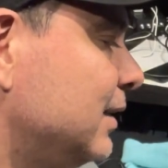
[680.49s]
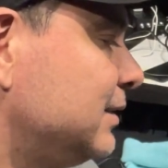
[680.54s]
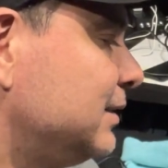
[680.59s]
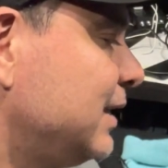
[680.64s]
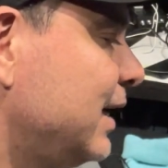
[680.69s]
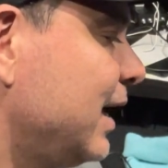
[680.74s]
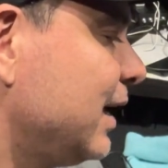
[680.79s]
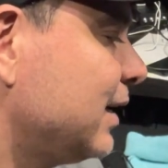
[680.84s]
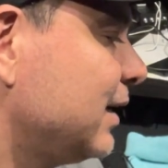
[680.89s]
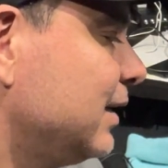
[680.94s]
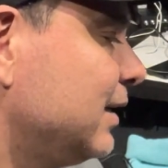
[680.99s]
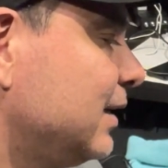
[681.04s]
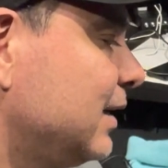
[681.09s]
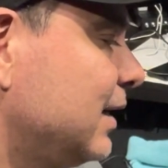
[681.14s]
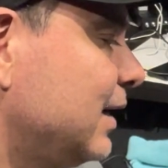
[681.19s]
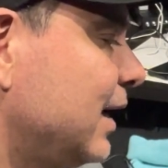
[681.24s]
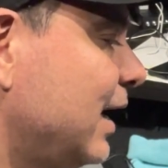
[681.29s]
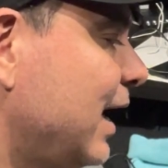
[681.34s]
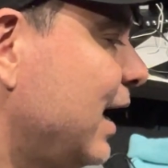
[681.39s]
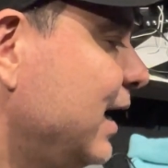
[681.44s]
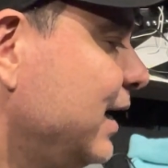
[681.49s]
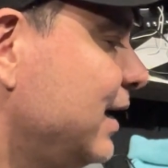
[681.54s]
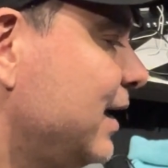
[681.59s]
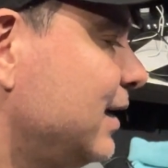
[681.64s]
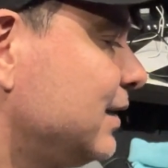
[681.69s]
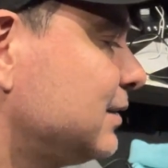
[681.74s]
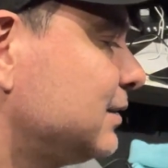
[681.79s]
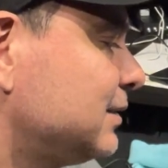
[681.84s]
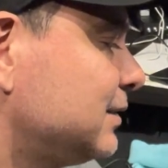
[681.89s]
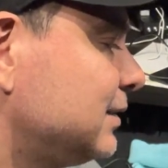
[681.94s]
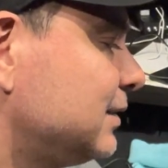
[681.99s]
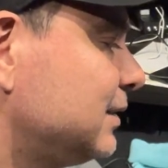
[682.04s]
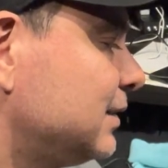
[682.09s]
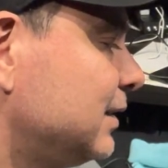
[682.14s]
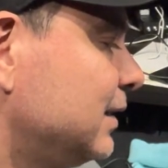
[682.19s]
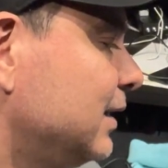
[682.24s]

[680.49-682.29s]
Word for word: Tech Hynx